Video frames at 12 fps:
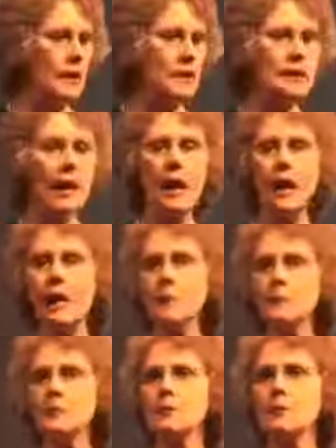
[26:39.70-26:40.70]
It's
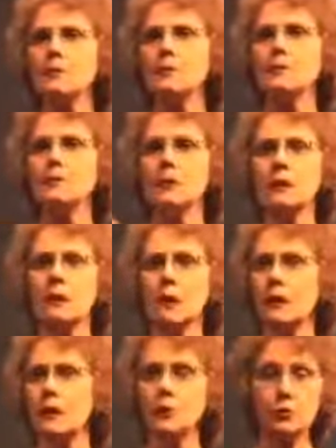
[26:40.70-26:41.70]
absolutely
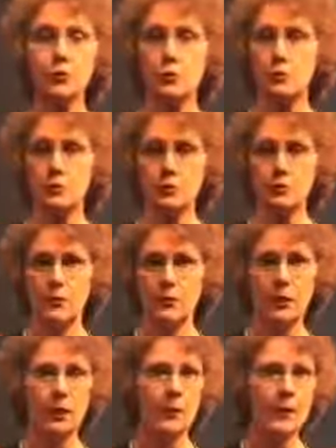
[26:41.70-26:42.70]
true.
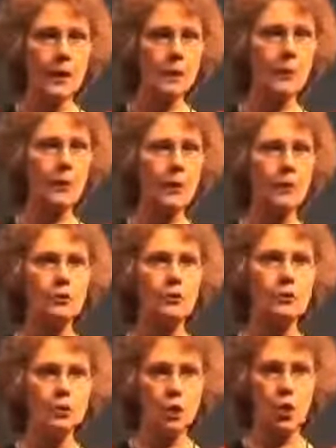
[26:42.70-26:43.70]
People are
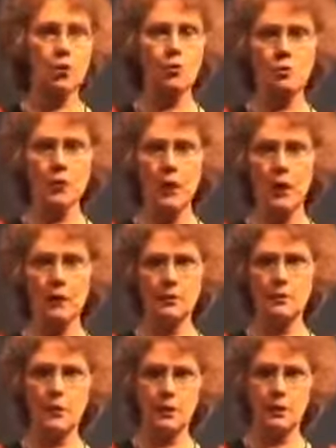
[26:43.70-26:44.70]
so
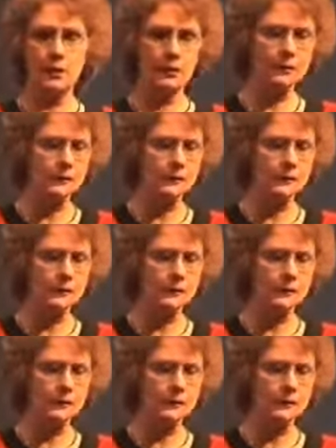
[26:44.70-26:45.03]
dehydrated.